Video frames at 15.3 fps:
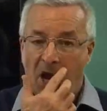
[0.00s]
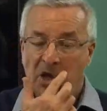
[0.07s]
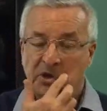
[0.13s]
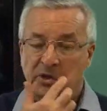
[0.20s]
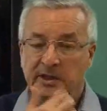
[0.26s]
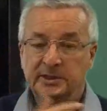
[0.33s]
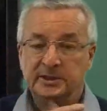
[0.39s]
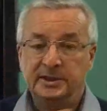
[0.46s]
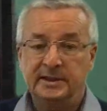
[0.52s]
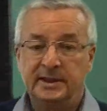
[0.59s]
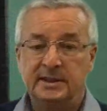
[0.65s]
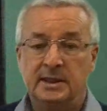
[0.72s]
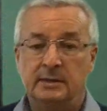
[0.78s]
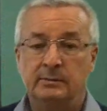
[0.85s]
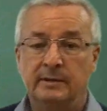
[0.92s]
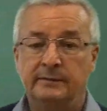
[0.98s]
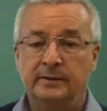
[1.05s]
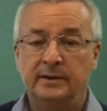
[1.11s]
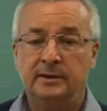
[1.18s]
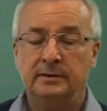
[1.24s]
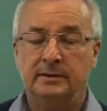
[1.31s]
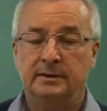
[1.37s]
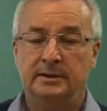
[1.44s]
Train tickets,
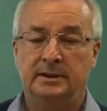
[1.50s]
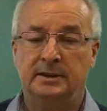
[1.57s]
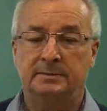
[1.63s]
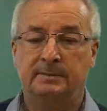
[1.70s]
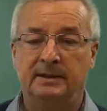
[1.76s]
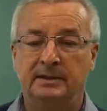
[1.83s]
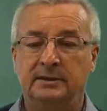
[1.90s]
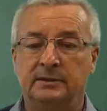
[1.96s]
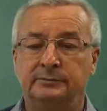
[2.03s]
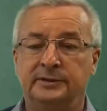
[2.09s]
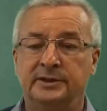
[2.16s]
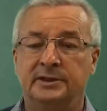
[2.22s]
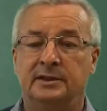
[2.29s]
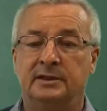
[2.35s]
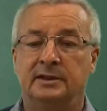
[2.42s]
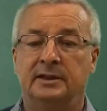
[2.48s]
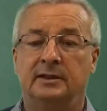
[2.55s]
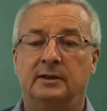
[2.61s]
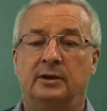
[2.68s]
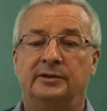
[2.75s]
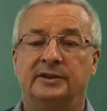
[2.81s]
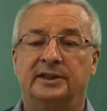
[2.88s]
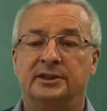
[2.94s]
however, especially recently,
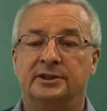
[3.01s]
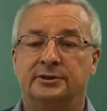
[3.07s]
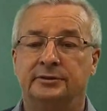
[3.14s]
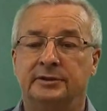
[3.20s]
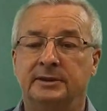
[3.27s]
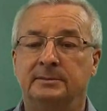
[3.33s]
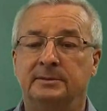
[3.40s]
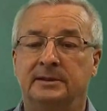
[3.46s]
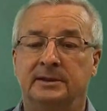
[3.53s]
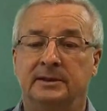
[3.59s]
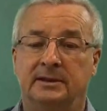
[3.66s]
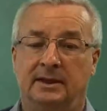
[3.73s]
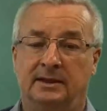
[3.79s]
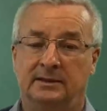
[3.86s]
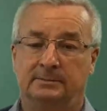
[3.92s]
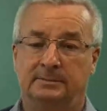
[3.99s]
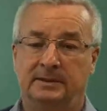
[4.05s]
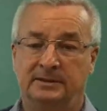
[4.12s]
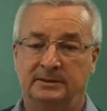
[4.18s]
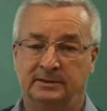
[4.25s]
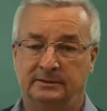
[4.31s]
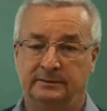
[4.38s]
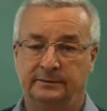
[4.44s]
are extremely
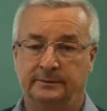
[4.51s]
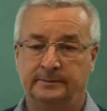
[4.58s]
expensive.